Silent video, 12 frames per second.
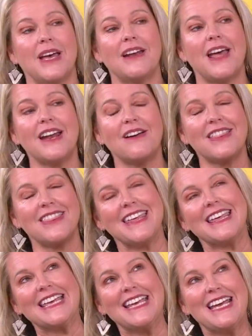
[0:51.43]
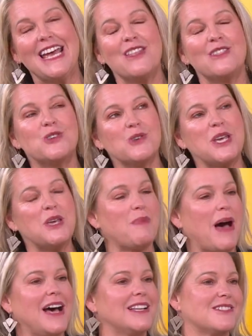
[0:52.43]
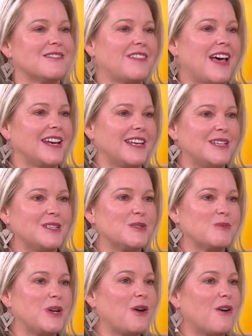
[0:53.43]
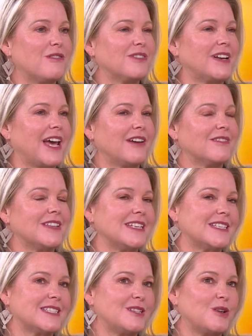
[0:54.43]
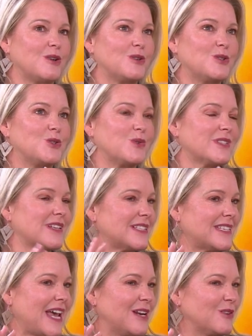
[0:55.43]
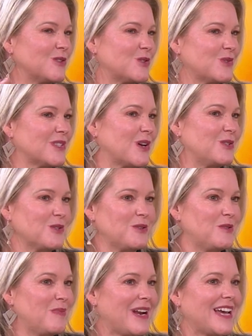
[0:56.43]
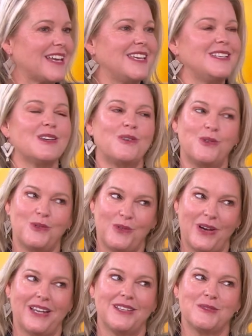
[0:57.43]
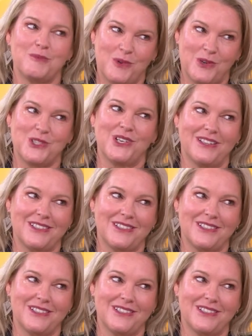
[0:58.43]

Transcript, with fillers: And, and I think the tricky parts of that is we often have this, you know, do as I say, not do as I do, but our kids mm. are always watching watching.